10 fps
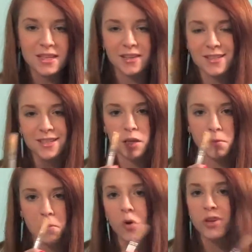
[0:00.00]
It's a little
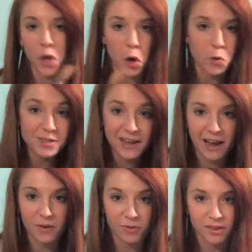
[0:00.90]
bit more toned
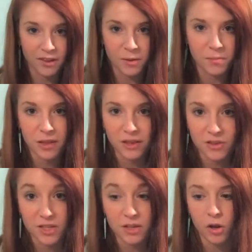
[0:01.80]
down than the complete
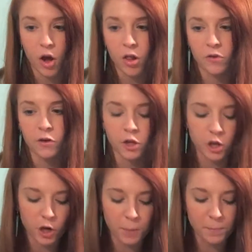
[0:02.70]
just all over
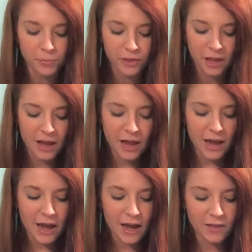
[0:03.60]
glitter.
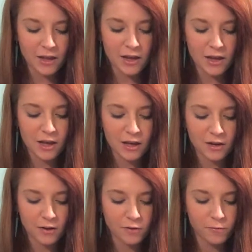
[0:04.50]
And
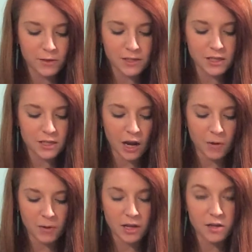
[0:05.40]
then this is kind
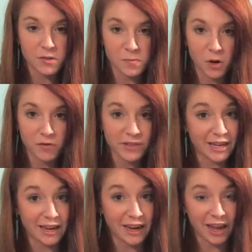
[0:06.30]
of what I use more for
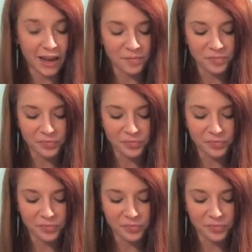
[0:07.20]
day-to-day.